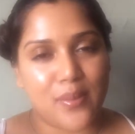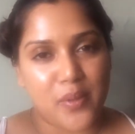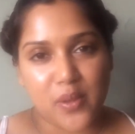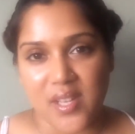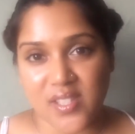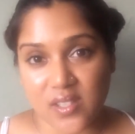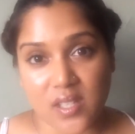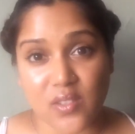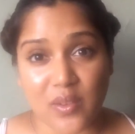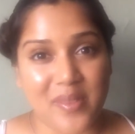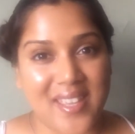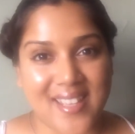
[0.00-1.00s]
beauty
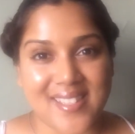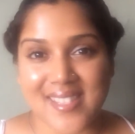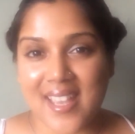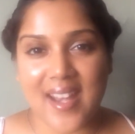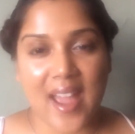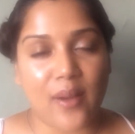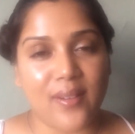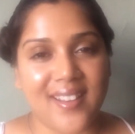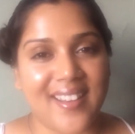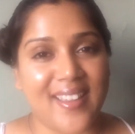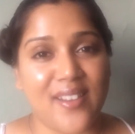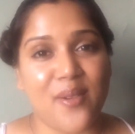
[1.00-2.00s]
starts from the inside out,
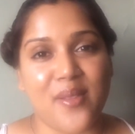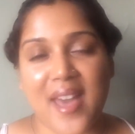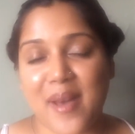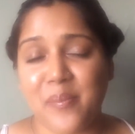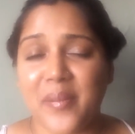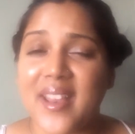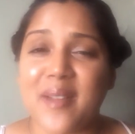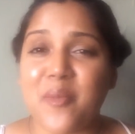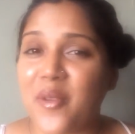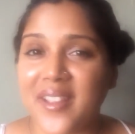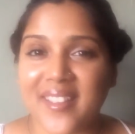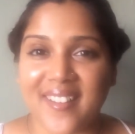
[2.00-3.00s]
and I know that, but
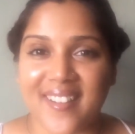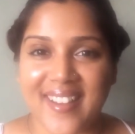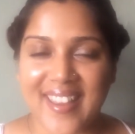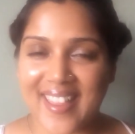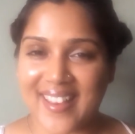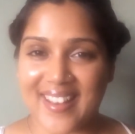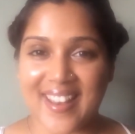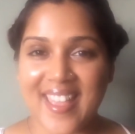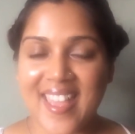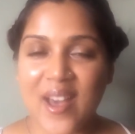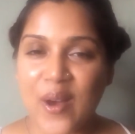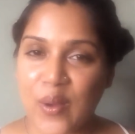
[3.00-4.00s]
I'm working on it, and
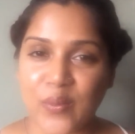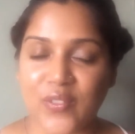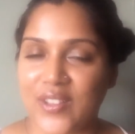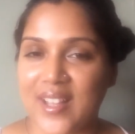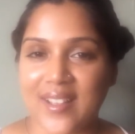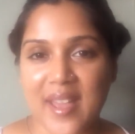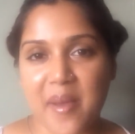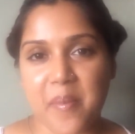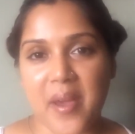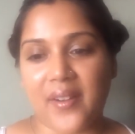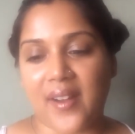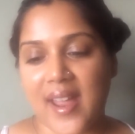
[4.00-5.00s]
hopefully I'll get
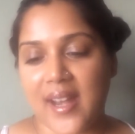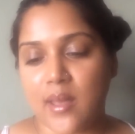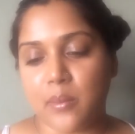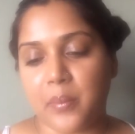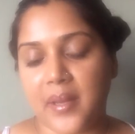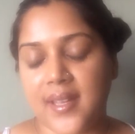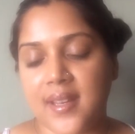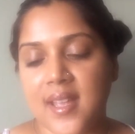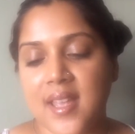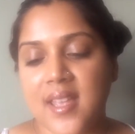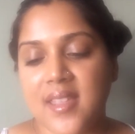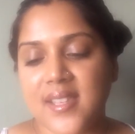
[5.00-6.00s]
better at it. But
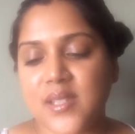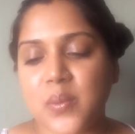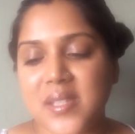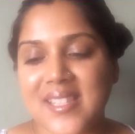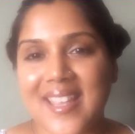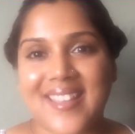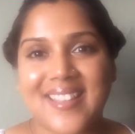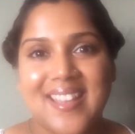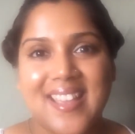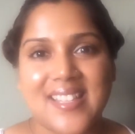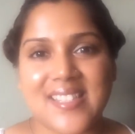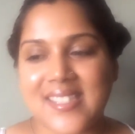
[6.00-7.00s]
this was like an
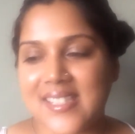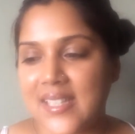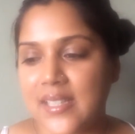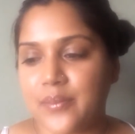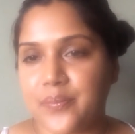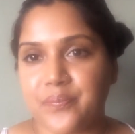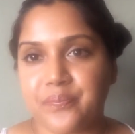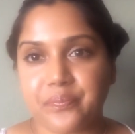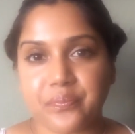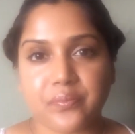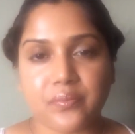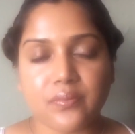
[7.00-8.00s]
instant
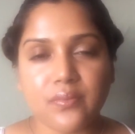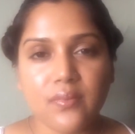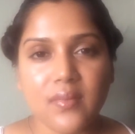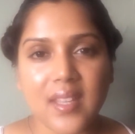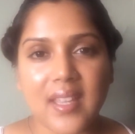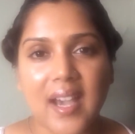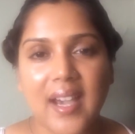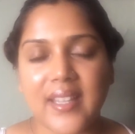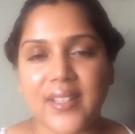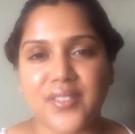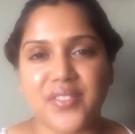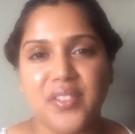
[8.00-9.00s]

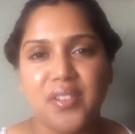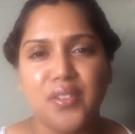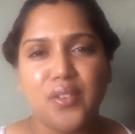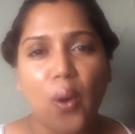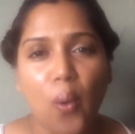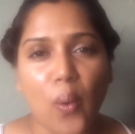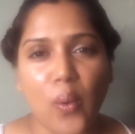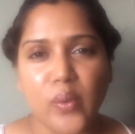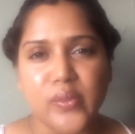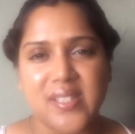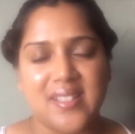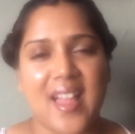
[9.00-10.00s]
kind of
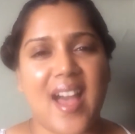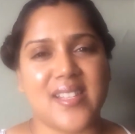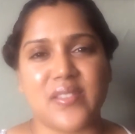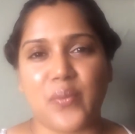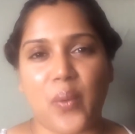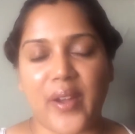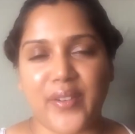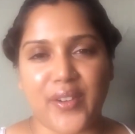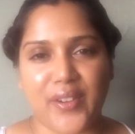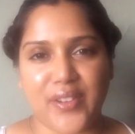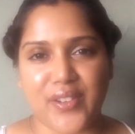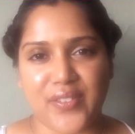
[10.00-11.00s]
cold glass of
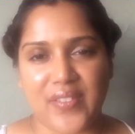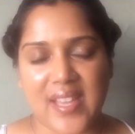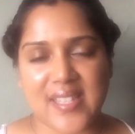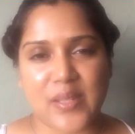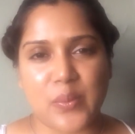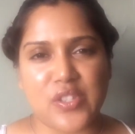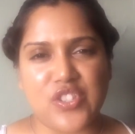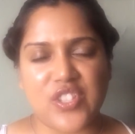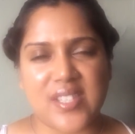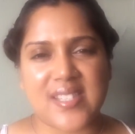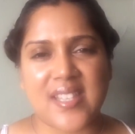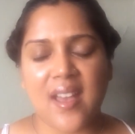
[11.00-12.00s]
water on your face. It was
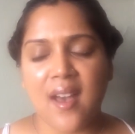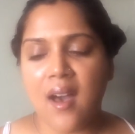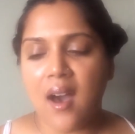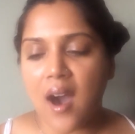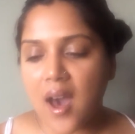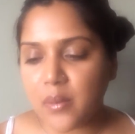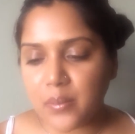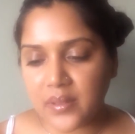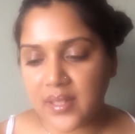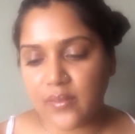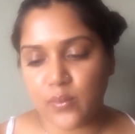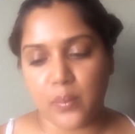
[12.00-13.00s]
just
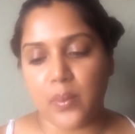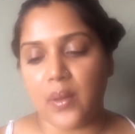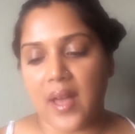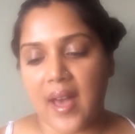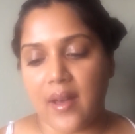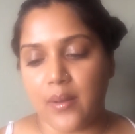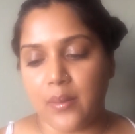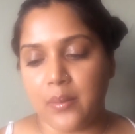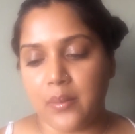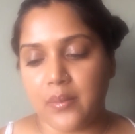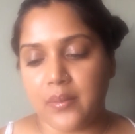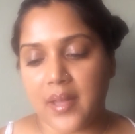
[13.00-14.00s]
unbelievable how